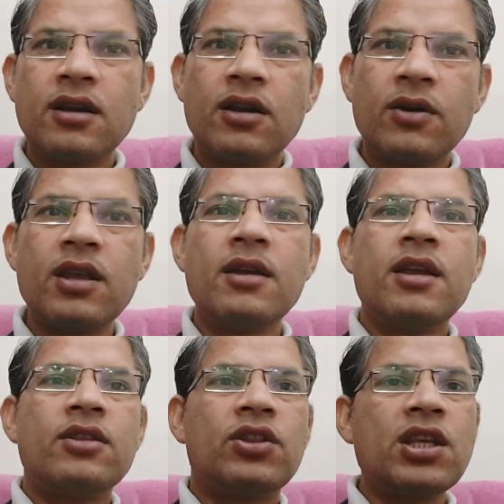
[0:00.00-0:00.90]
Okay,
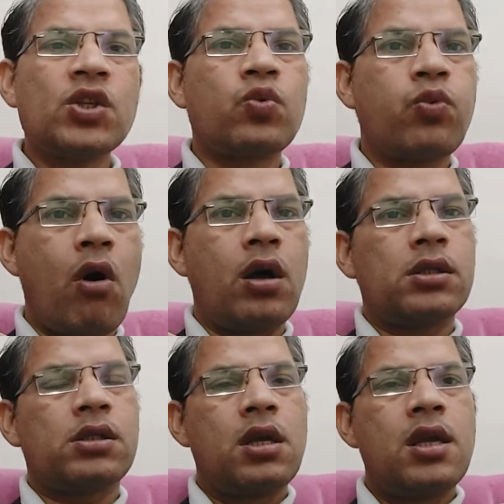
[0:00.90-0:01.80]
this
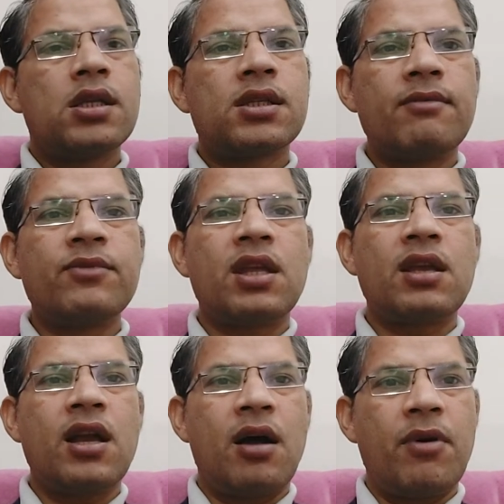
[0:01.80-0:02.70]
was
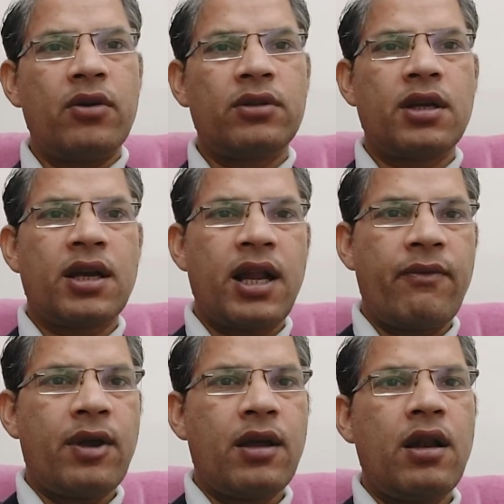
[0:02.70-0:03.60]
something about the
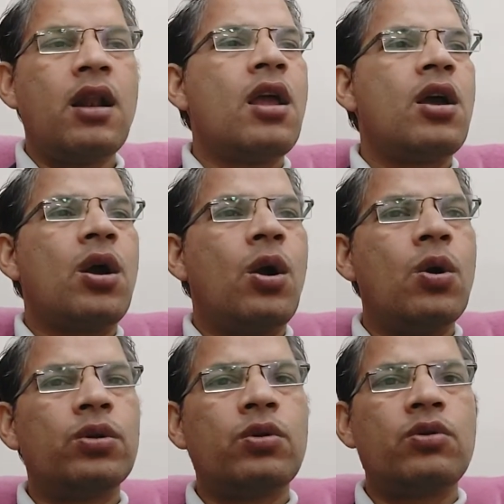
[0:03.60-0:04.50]
clavicle.
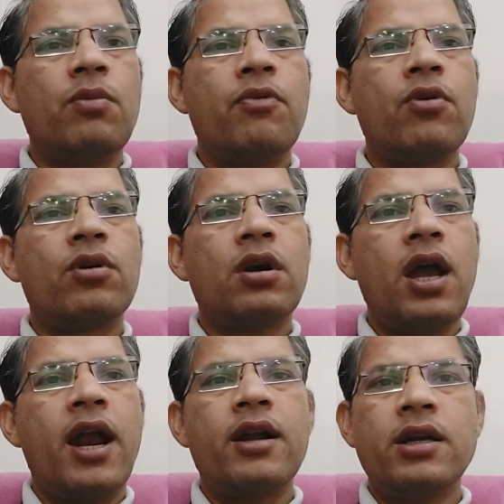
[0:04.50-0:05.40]
Go through the book
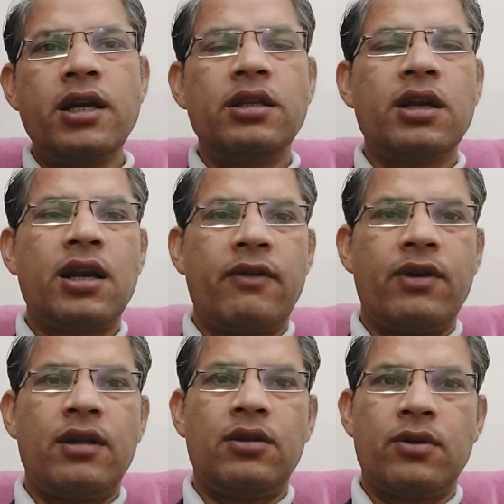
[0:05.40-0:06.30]
and read the
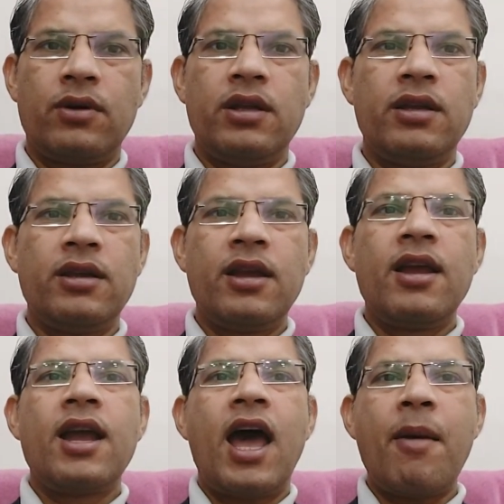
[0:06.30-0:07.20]
clavicle thoroughly.
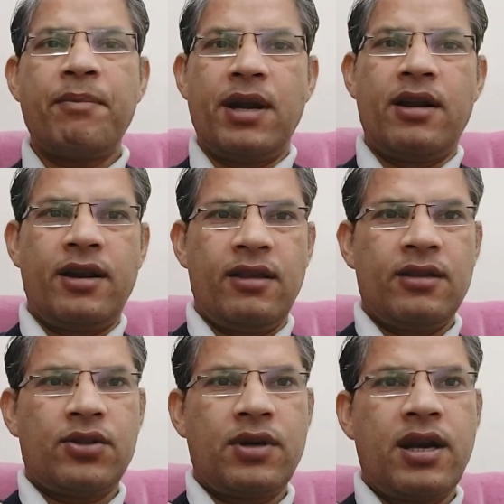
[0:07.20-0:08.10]
Happy learning,
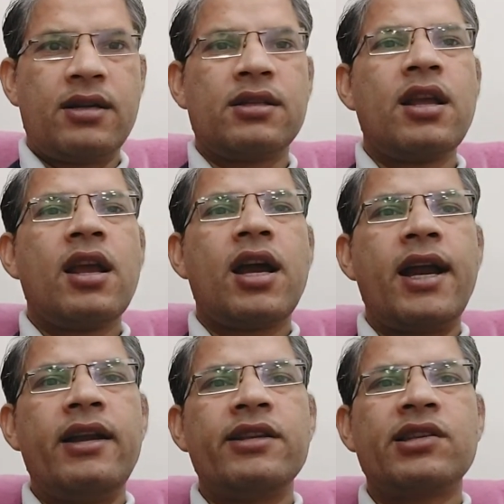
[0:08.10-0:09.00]
students.
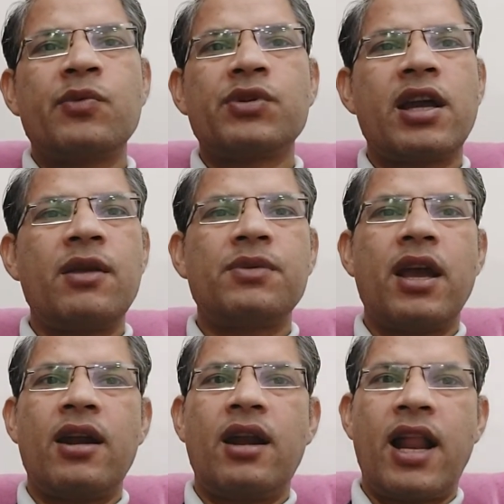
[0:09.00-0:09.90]
Kindly subscribe
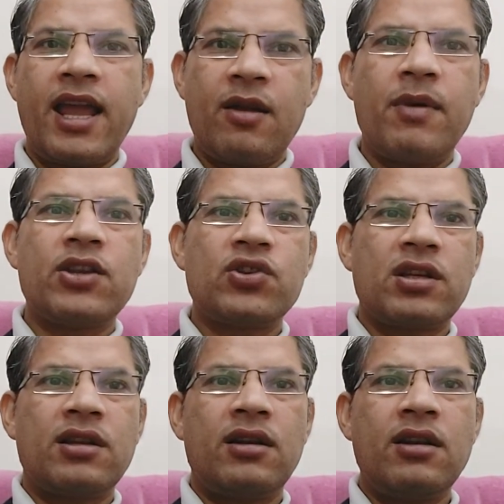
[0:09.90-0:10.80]
and like my
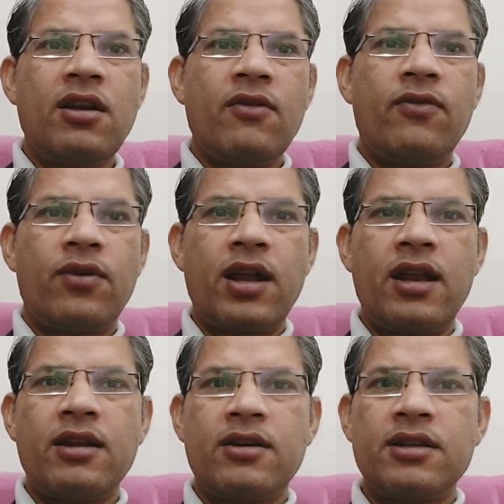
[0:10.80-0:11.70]
channel for
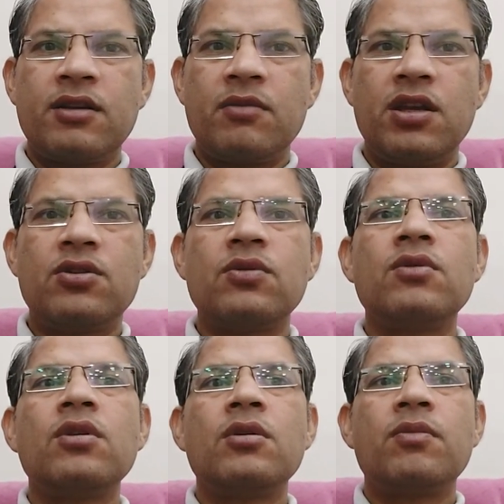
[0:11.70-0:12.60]
encouraging me to
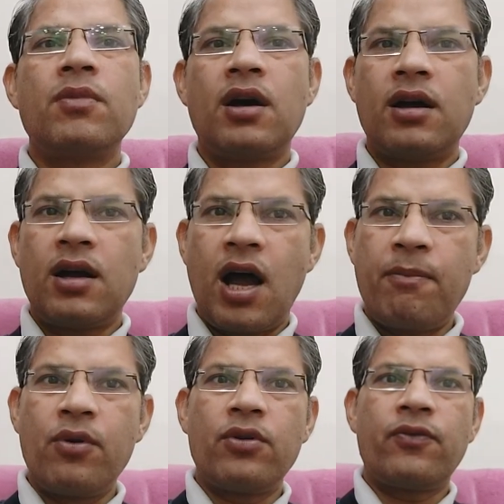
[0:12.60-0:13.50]

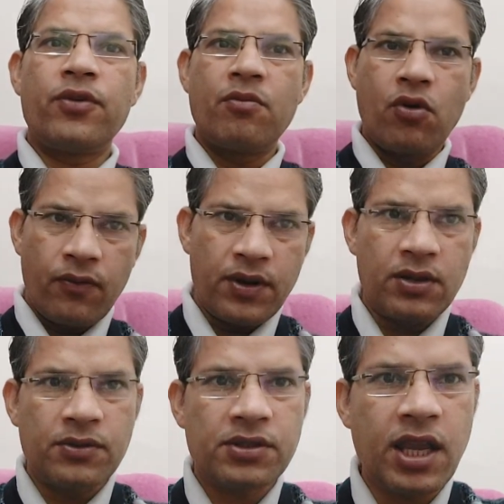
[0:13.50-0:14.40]
upload few more
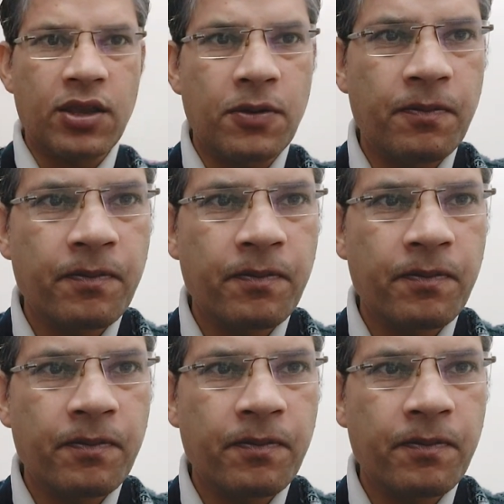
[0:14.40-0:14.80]
videos. Thank you.